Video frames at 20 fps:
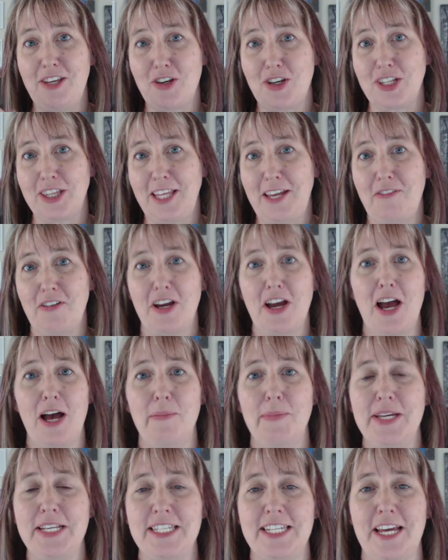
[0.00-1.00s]
you could leave a
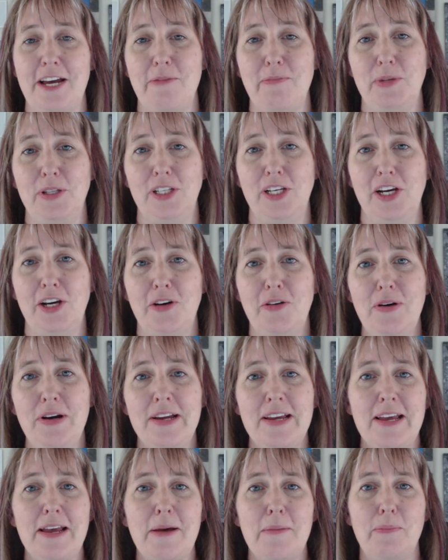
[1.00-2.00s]
comment down below.
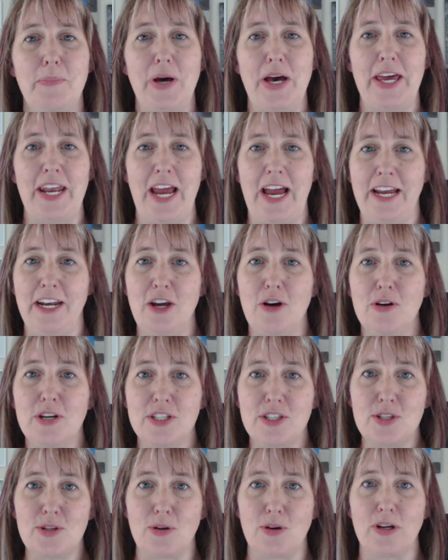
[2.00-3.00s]
But I know
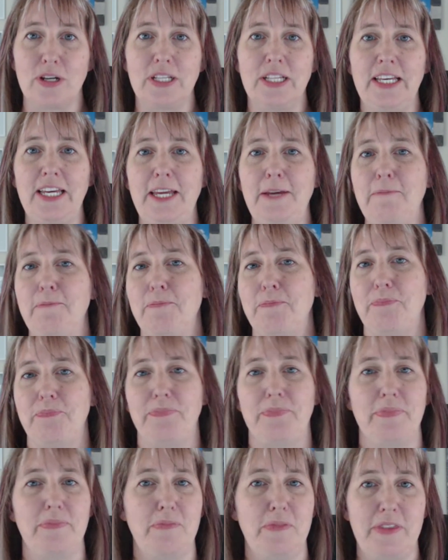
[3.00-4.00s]
historically,
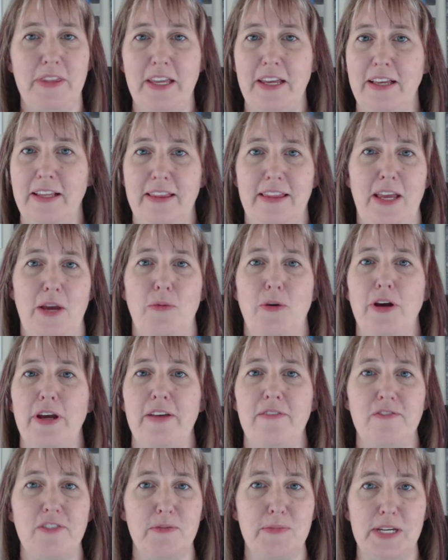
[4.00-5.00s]
they were
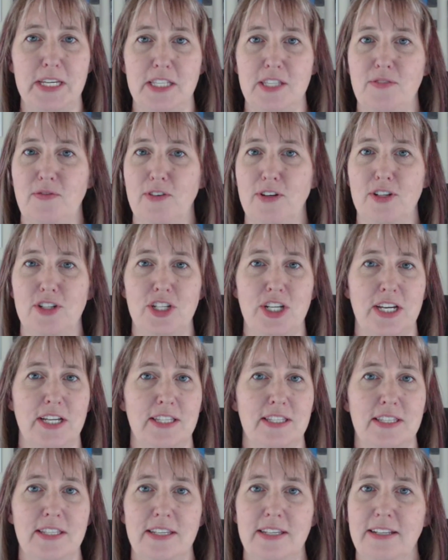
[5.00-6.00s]
infamous for
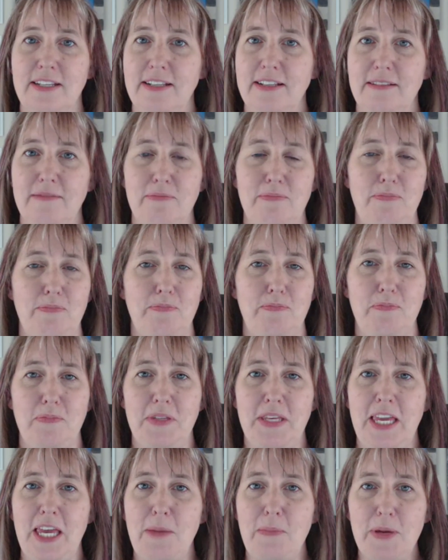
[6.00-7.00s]
just
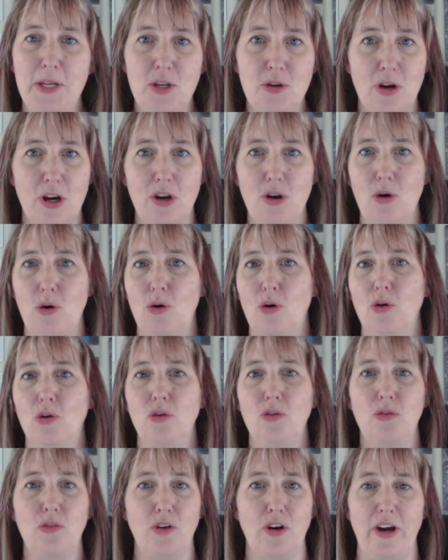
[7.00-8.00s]
keeping you on
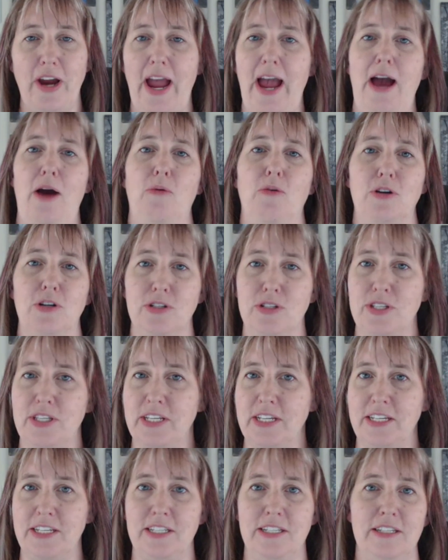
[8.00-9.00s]
hold for hours
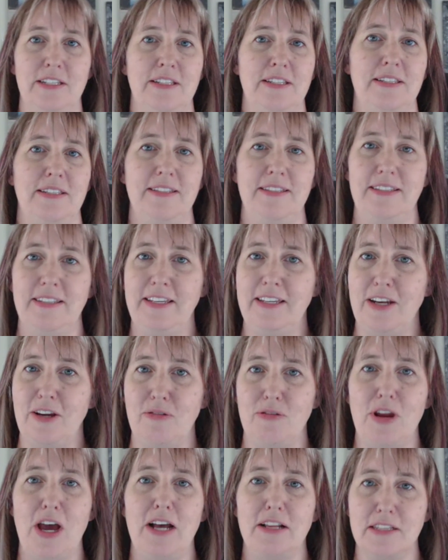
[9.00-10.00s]
and,
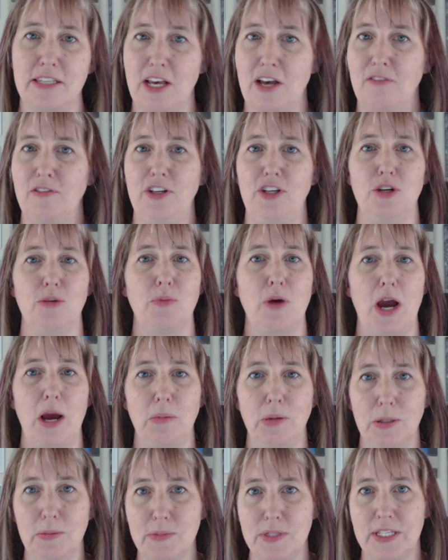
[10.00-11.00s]
not solving your
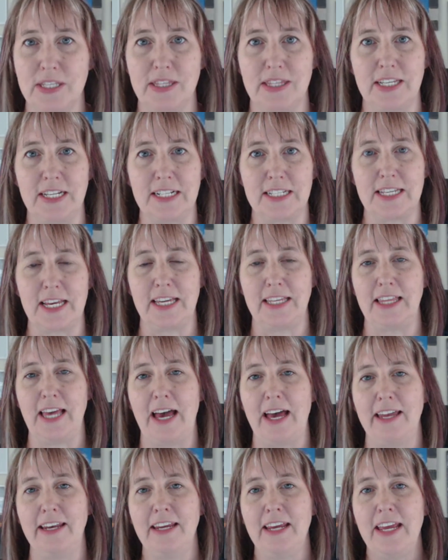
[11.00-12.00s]
problems and things like
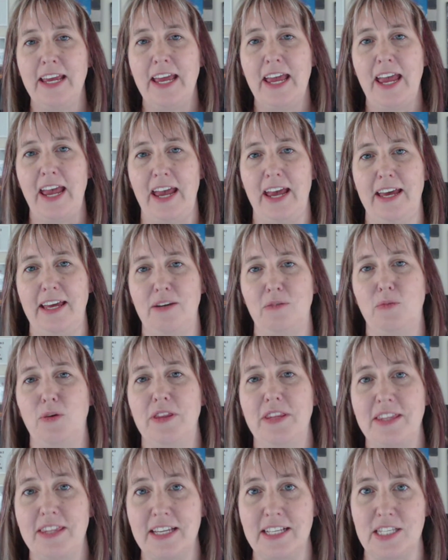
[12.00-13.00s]
that. And
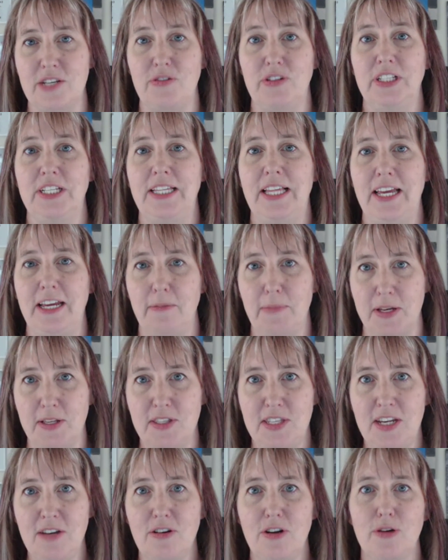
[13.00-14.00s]
one of the things I really like
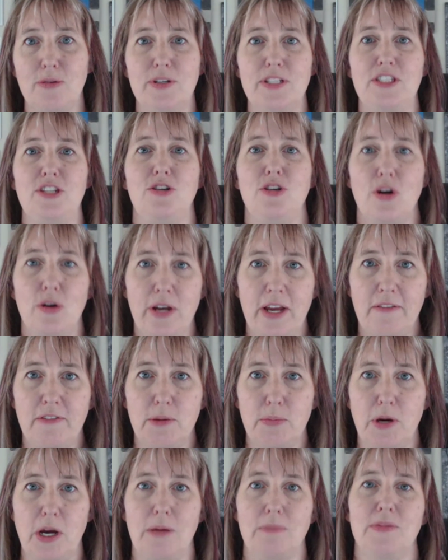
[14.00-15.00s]
about Xero is you don't have
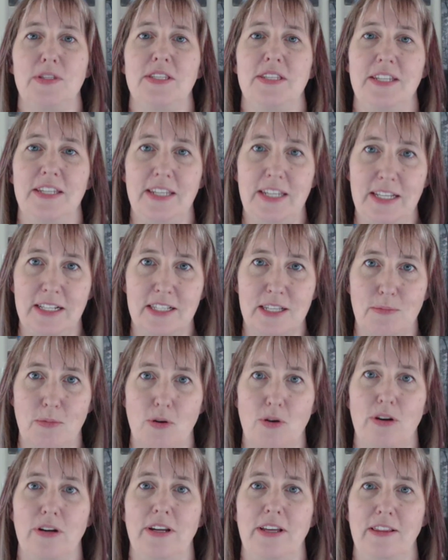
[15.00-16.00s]
the problems to need
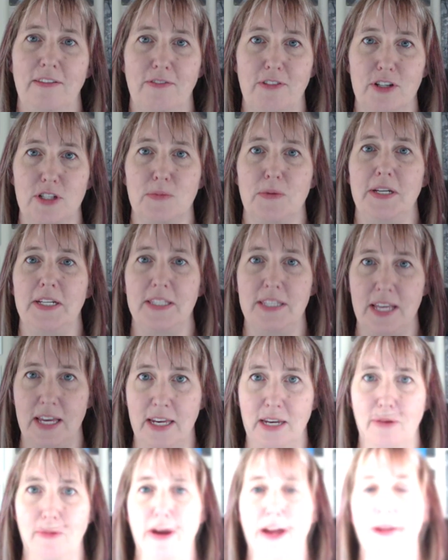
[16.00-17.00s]
support in the first place
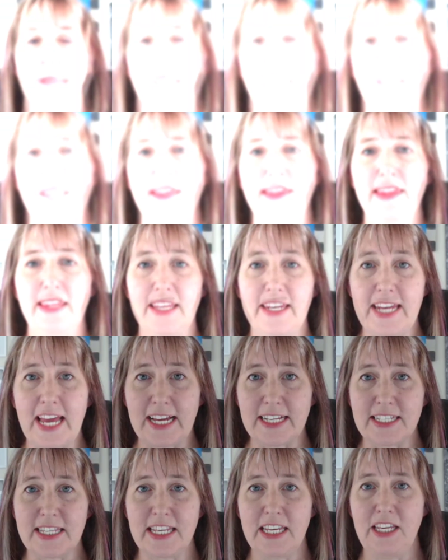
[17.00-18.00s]
anyway. The
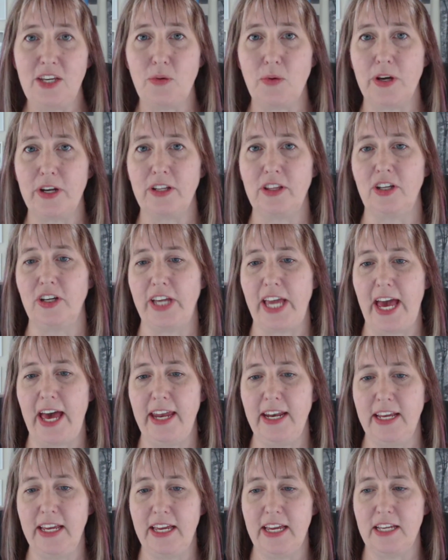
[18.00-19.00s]
next thing you want to look
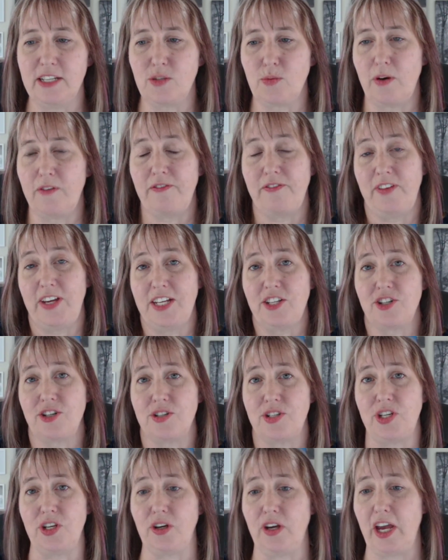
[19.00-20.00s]
at is what
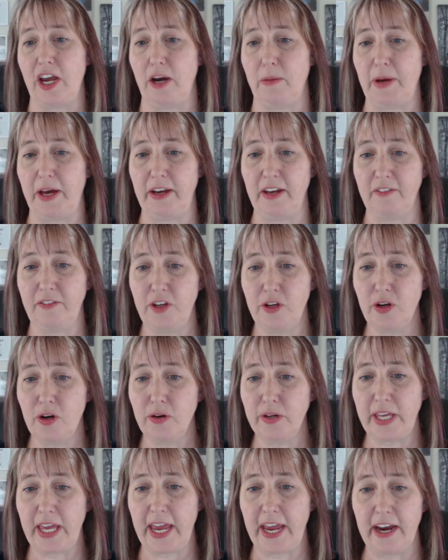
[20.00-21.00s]
features do you care about? If you
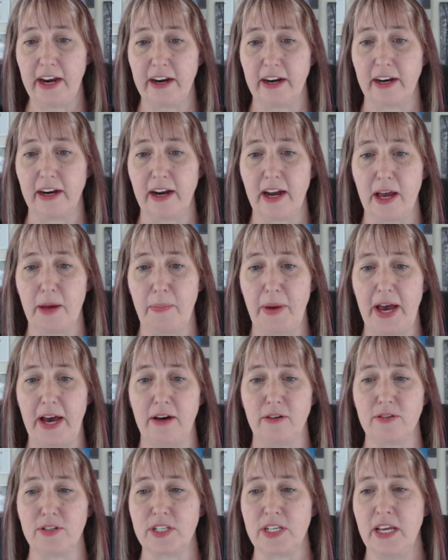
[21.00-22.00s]
don't care
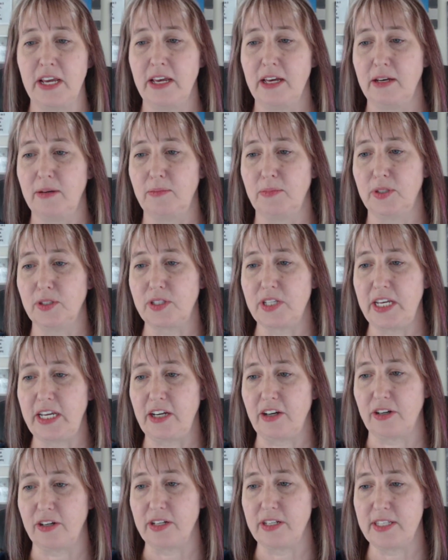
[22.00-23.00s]
about
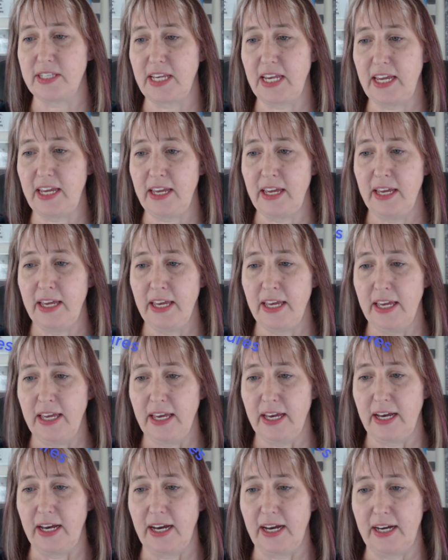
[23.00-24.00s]
multi-currency,
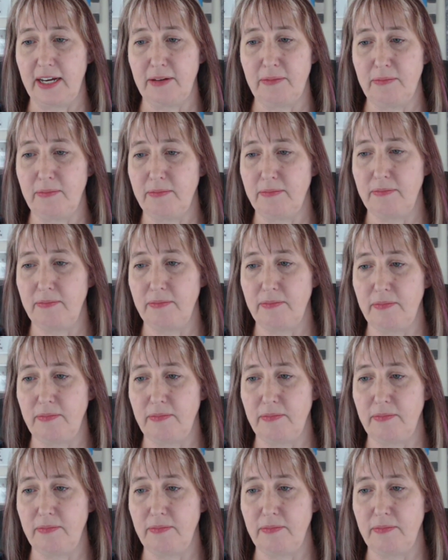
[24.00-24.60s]
then